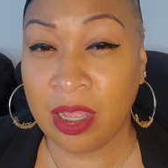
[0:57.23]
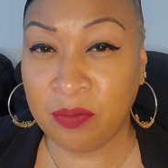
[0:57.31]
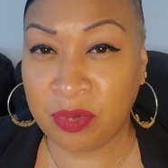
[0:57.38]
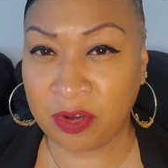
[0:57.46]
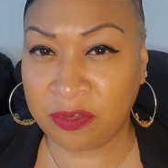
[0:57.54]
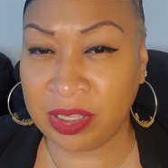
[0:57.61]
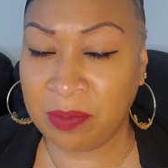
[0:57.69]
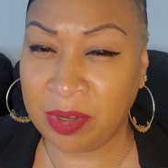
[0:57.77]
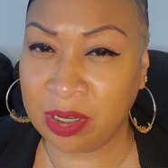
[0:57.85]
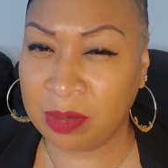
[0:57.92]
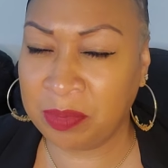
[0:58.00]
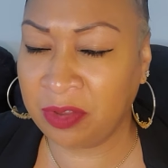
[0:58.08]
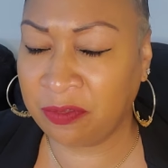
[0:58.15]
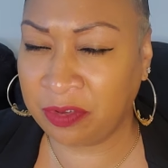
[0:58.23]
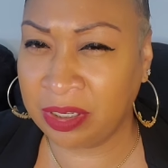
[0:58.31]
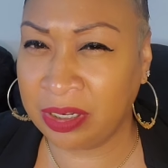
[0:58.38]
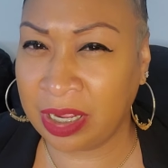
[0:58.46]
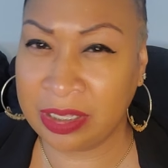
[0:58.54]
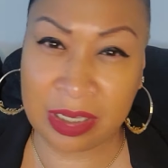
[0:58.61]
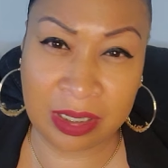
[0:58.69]
Both of them are gonna be feeling
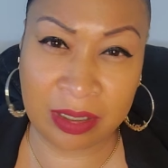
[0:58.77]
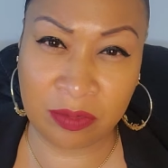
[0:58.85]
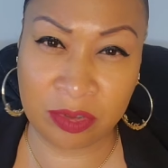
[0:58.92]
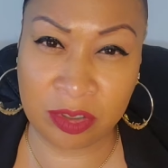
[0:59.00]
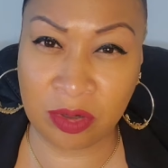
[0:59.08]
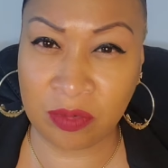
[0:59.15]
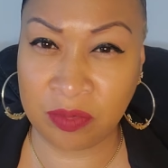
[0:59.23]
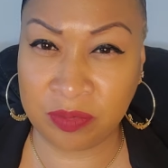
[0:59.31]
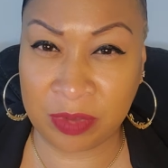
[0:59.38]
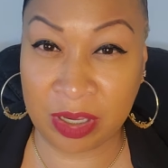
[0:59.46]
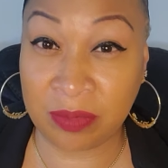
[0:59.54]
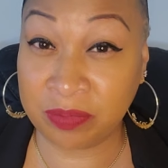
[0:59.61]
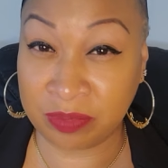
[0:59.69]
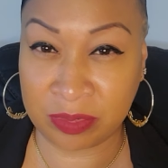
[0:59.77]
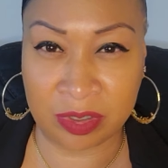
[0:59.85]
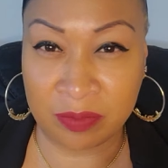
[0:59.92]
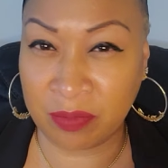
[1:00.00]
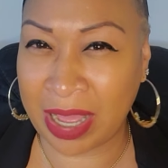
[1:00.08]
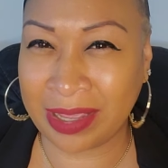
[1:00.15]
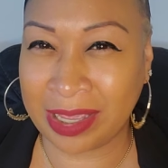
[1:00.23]
like they're, you know, their
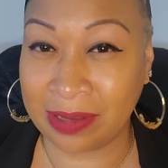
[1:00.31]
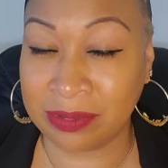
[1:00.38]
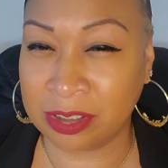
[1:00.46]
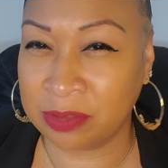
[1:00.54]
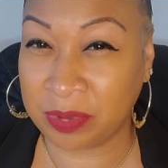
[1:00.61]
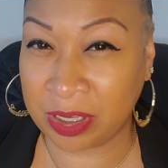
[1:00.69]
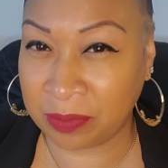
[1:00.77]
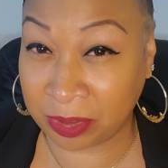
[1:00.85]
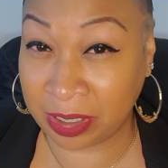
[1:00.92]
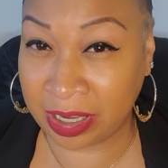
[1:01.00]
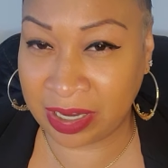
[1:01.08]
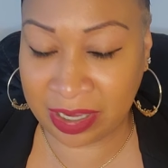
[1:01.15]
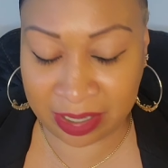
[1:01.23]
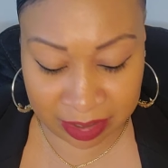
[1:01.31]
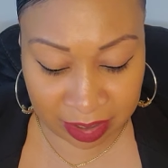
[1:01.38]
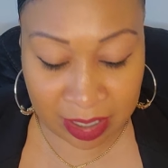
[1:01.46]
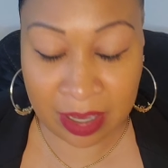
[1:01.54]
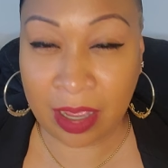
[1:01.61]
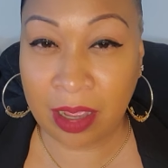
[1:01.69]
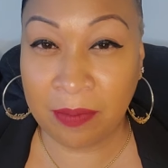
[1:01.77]
mind games is being played here,
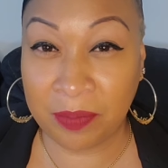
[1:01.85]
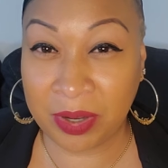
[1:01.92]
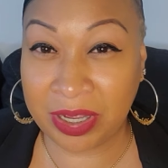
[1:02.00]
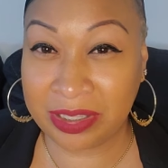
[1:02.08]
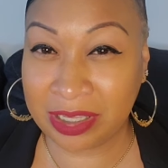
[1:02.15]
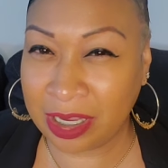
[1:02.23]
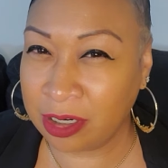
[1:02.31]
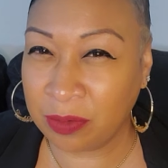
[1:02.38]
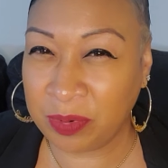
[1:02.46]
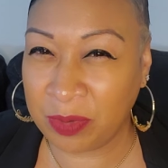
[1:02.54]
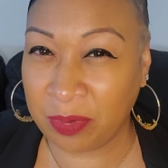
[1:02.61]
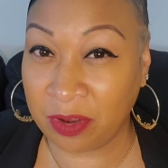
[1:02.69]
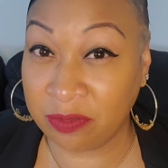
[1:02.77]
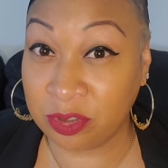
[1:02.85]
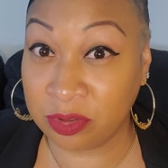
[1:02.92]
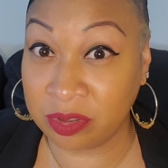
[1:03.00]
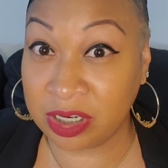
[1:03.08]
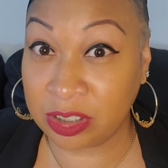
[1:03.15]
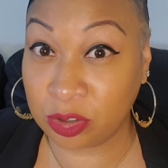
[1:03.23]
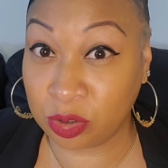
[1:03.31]
but they're gonna be both
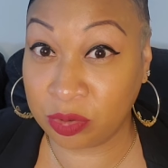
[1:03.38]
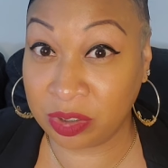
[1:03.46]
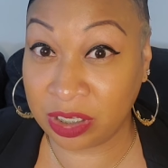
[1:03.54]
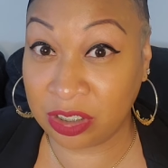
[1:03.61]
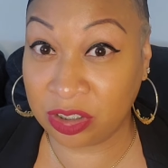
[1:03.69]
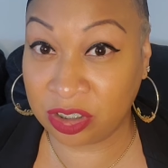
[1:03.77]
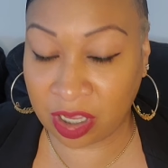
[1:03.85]
doing it to each